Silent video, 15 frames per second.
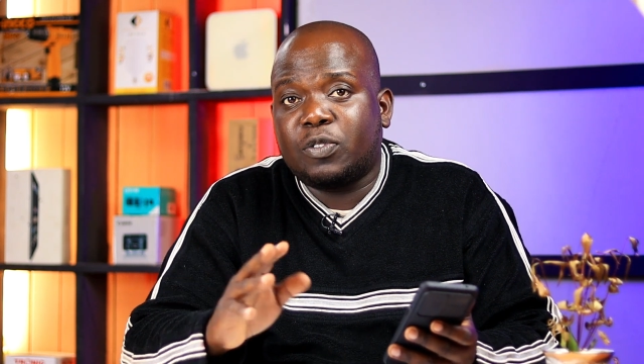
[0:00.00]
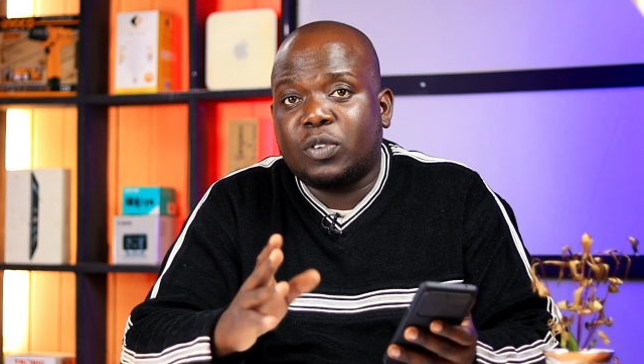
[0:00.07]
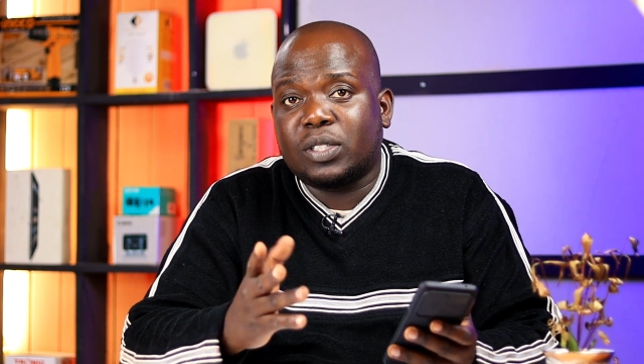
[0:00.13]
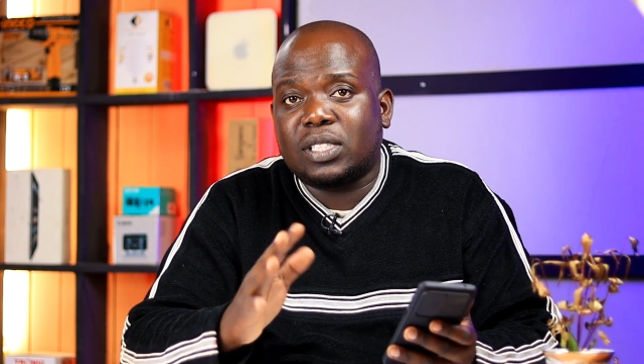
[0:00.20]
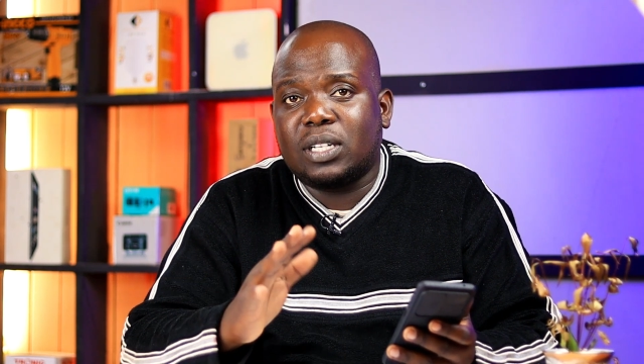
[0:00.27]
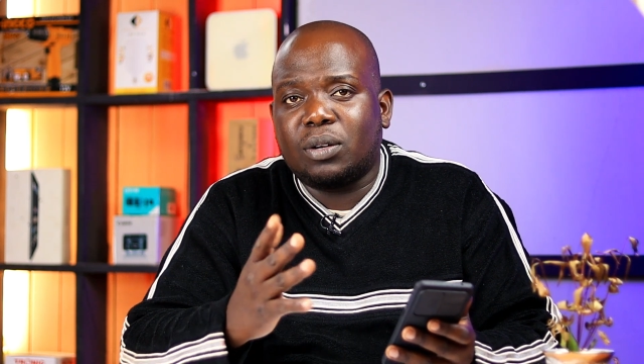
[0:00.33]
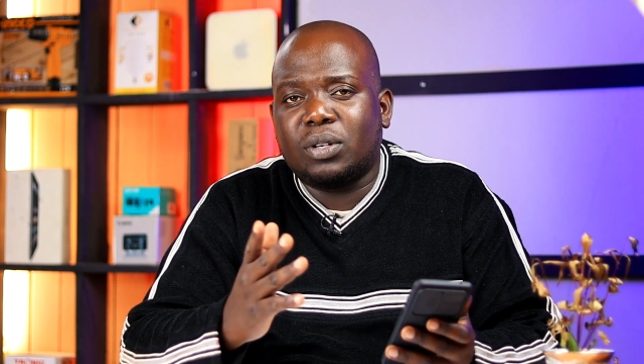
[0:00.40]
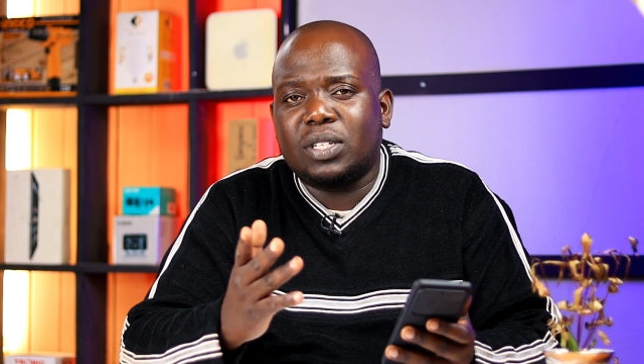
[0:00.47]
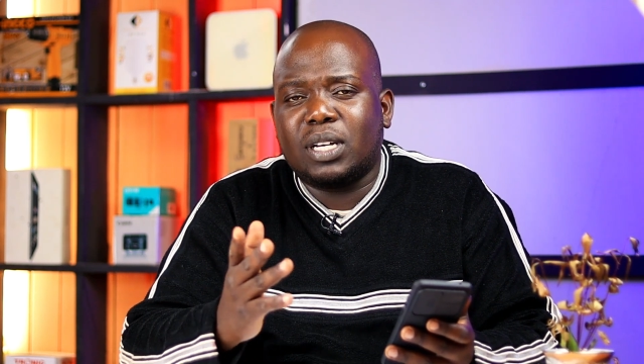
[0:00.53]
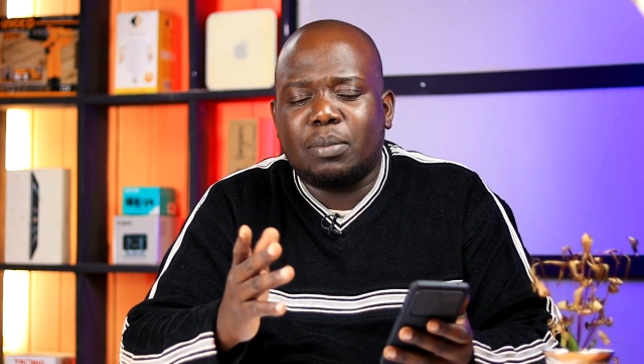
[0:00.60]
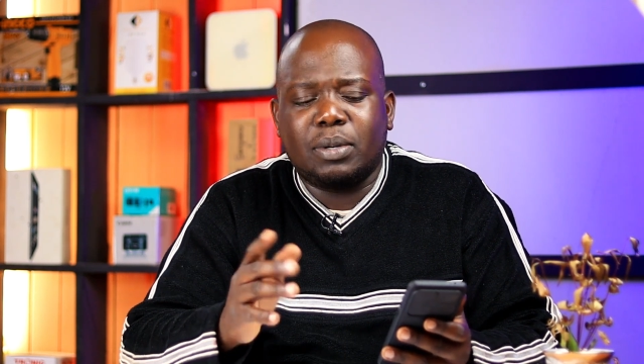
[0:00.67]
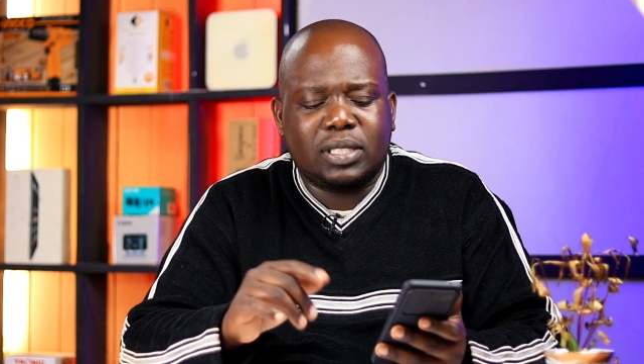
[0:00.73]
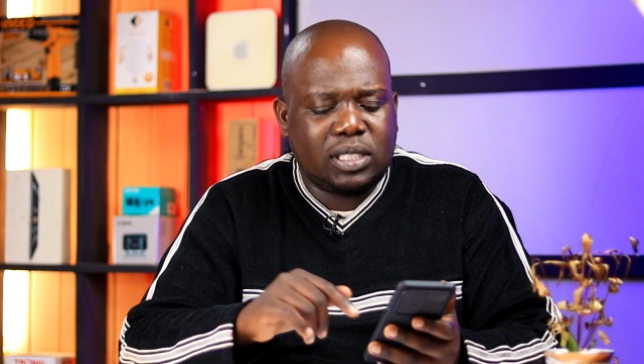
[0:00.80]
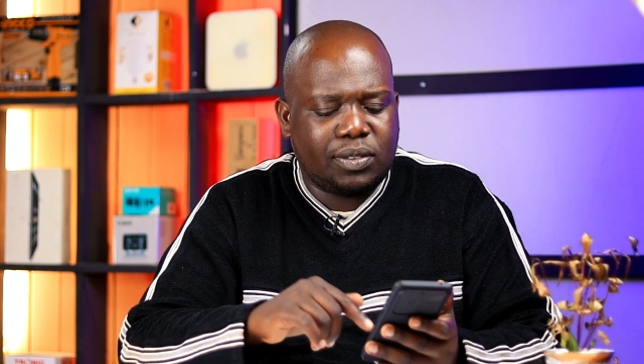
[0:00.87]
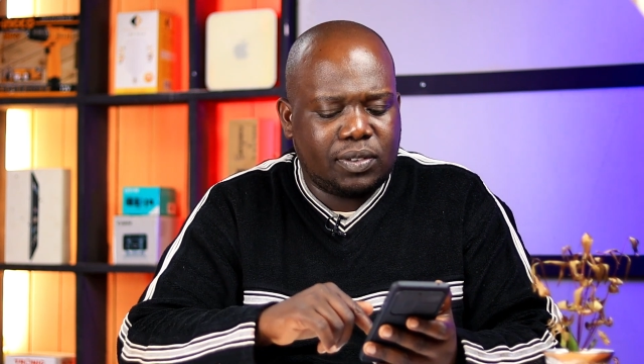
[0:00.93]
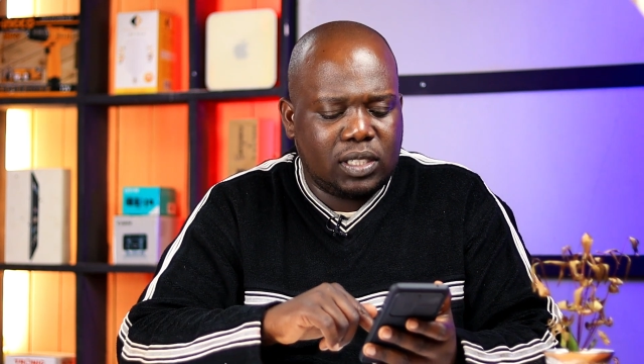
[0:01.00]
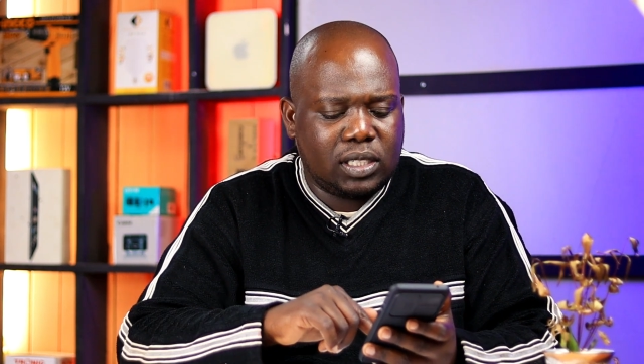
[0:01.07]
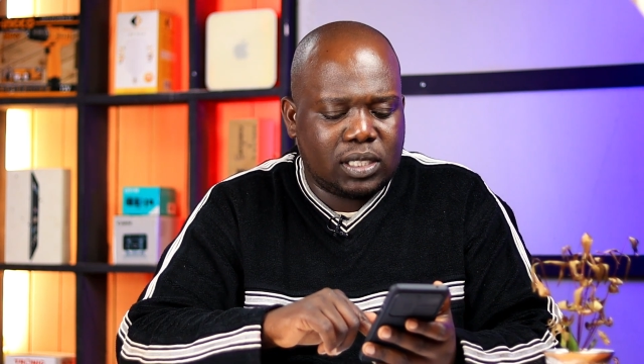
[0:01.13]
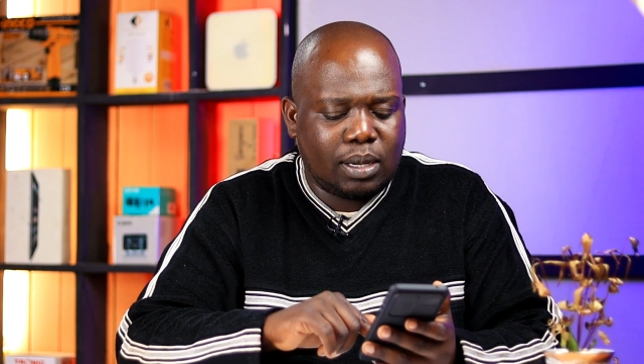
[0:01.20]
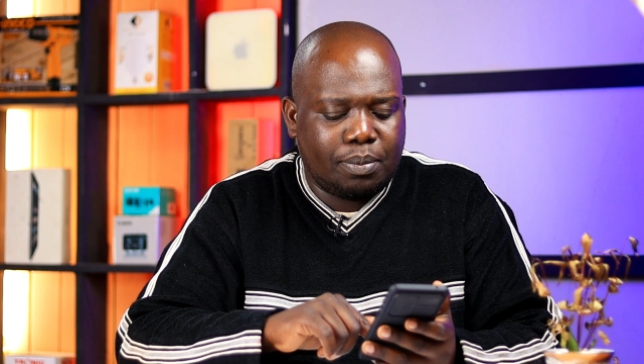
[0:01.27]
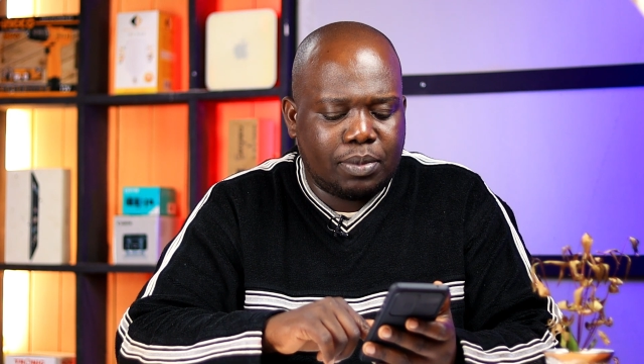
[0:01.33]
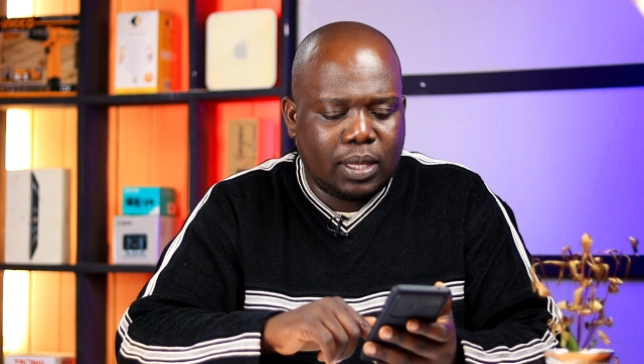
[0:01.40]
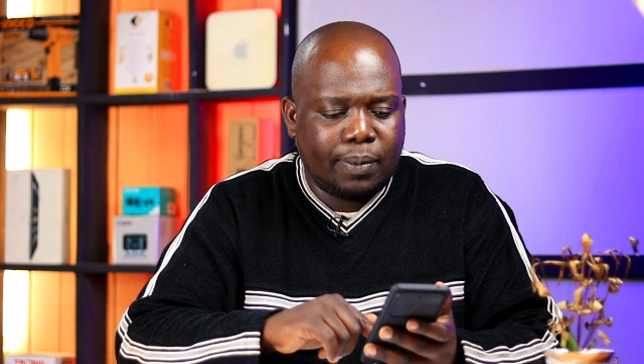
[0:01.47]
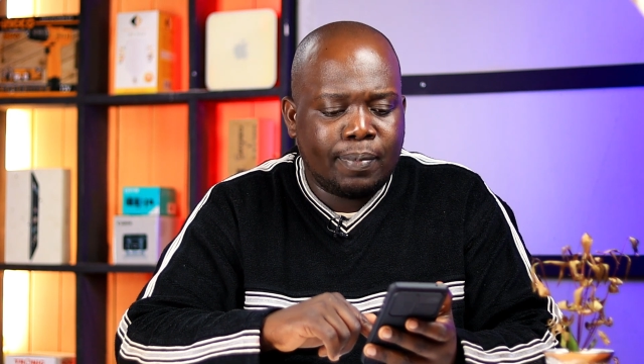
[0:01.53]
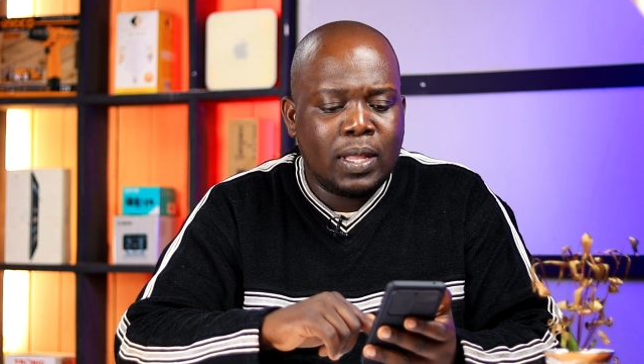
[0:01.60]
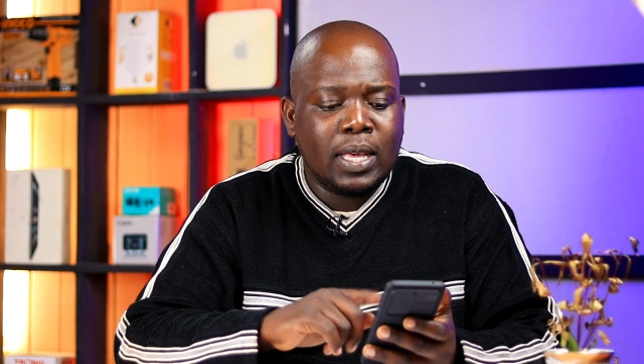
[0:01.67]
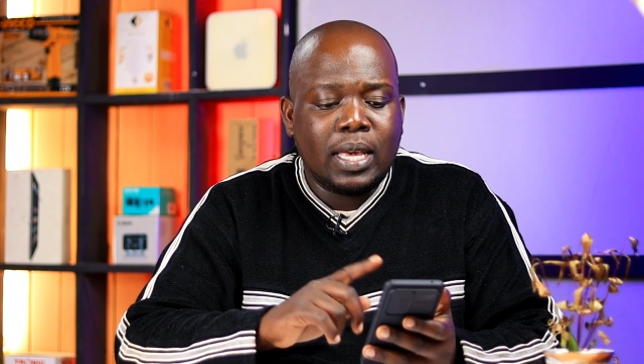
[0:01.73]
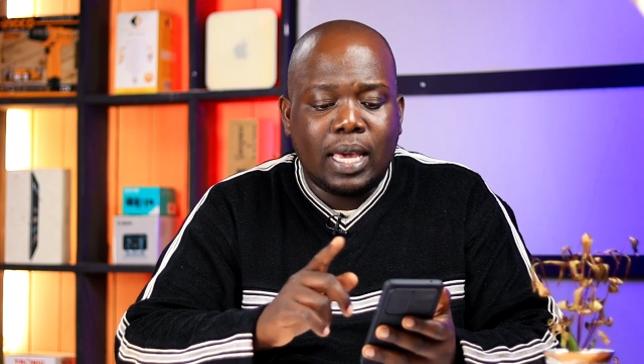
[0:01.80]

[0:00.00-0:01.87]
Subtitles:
but of course downloading about 70 something